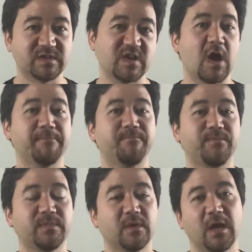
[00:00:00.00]
sign.
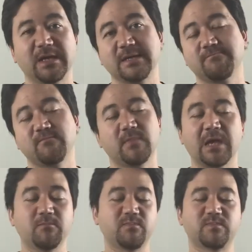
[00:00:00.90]

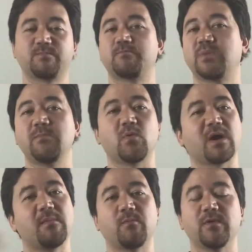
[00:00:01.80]
And people
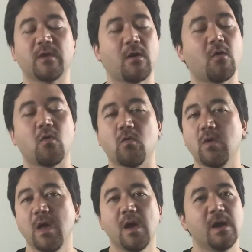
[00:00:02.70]
come up with a
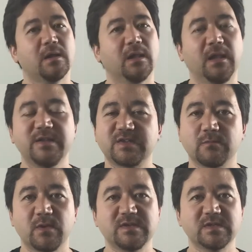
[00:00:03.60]
whole list
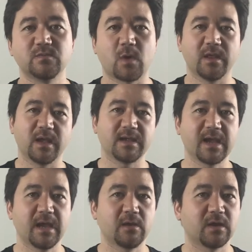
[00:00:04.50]
of reasons why they
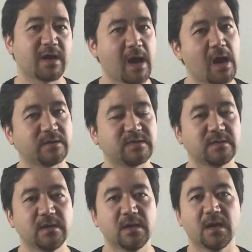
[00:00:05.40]
can and can't
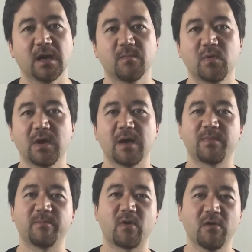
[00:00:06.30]
put
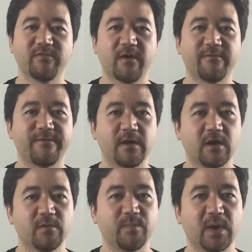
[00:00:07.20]
up a profile
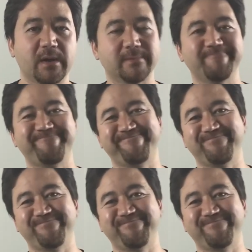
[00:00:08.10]
photo. But